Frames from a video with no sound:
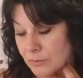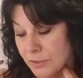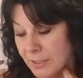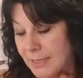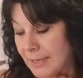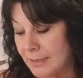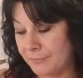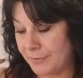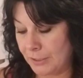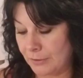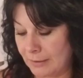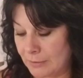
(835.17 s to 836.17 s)
You got to
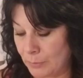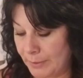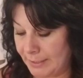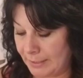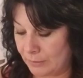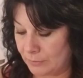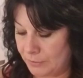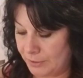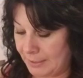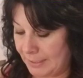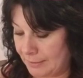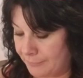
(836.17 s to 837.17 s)
figure out a way out. You
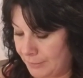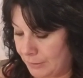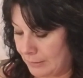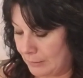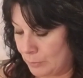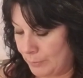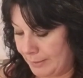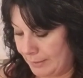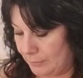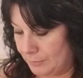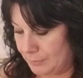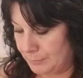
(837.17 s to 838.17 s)
got to figure out a way out.